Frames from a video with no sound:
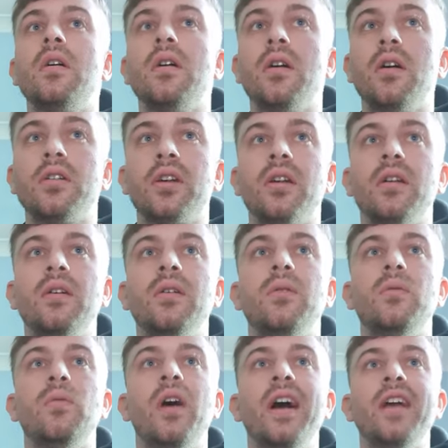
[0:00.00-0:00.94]
Hold on.
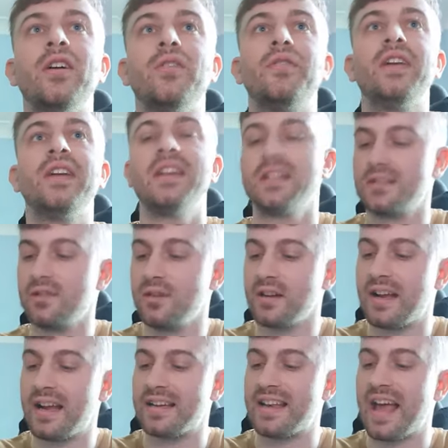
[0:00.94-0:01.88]
Why your fingers look
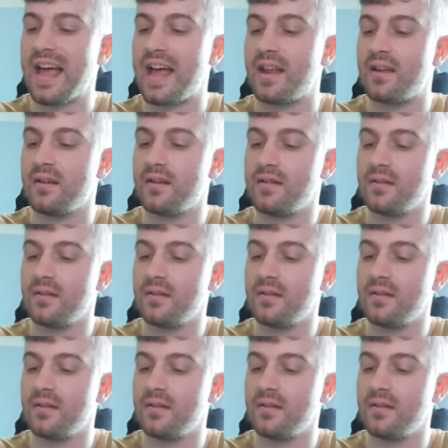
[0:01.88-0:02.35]
like that?